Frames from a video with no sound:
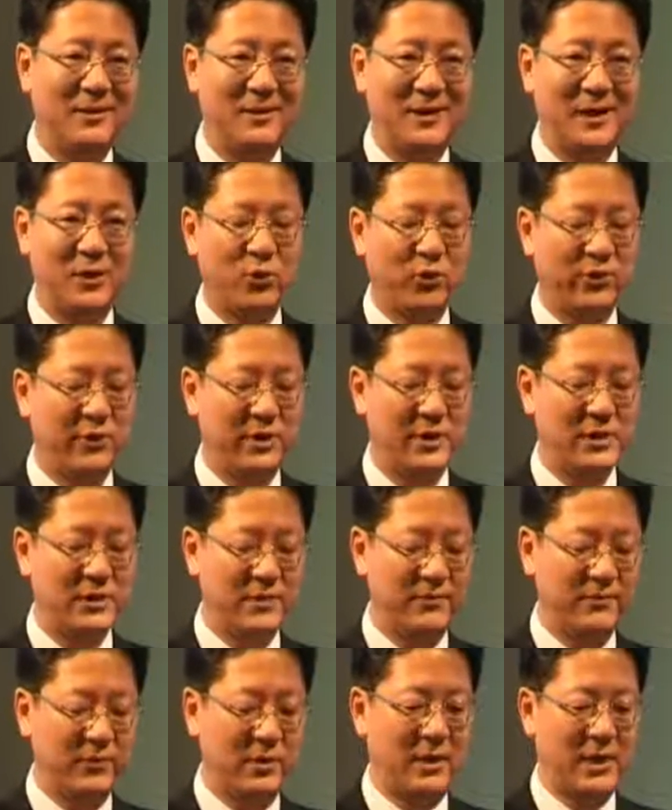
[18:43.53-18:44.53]
not only
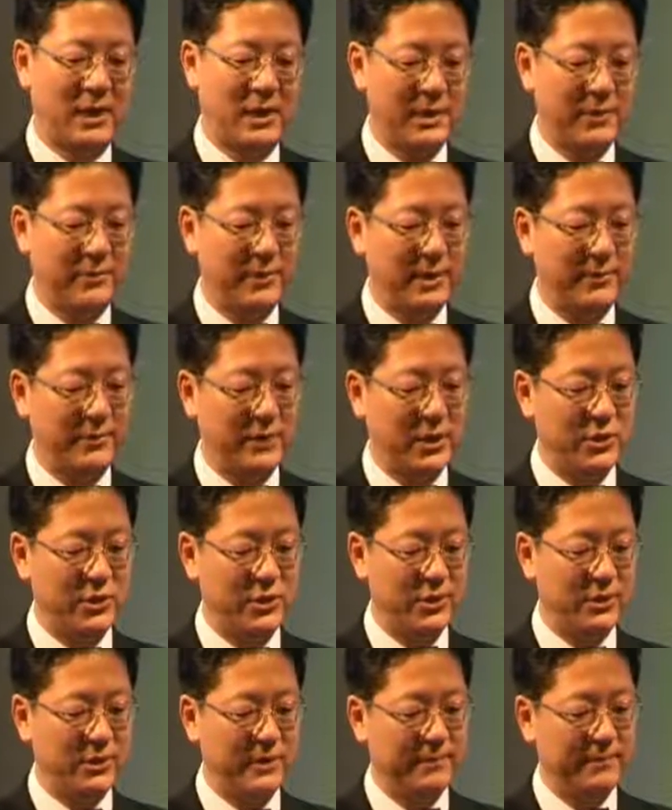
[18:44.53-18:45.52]
simple anemia
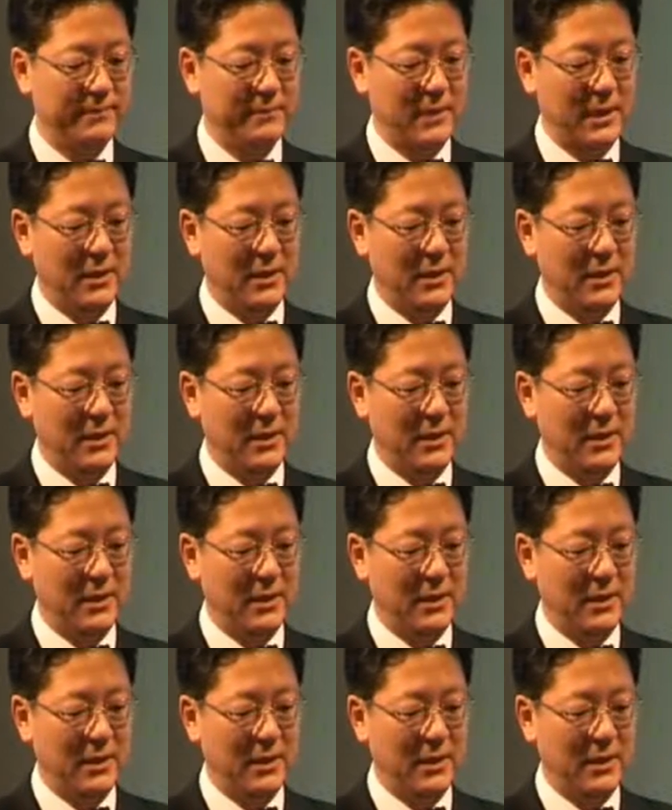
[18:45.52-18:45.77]
patient.